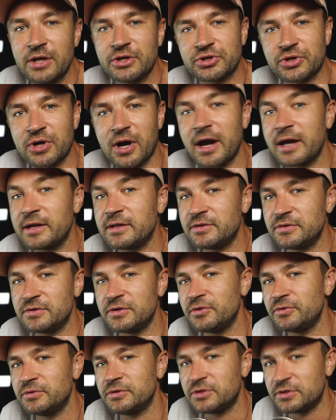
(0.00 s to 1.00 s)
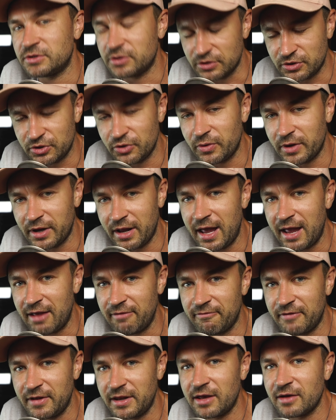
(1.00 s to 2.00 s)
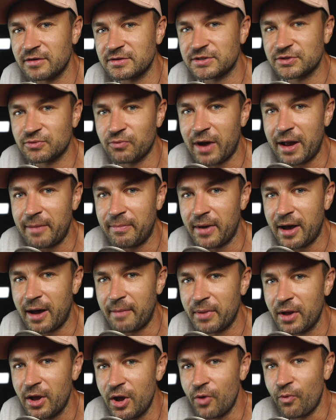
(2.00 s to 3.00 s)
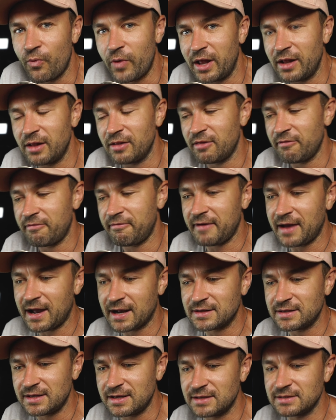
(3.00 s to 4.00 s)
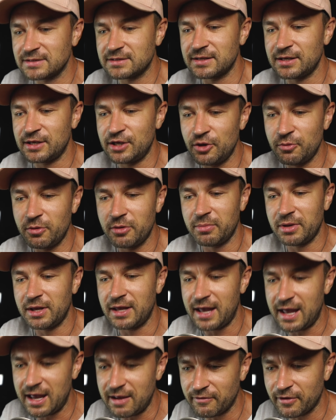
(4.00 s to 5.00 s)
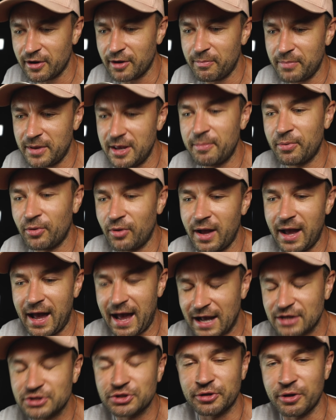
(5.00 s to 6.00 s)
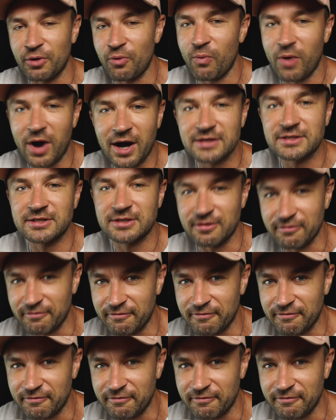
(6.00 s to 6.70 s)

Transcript: try to do a video swipe up when the fact is human behavior, people actually watch the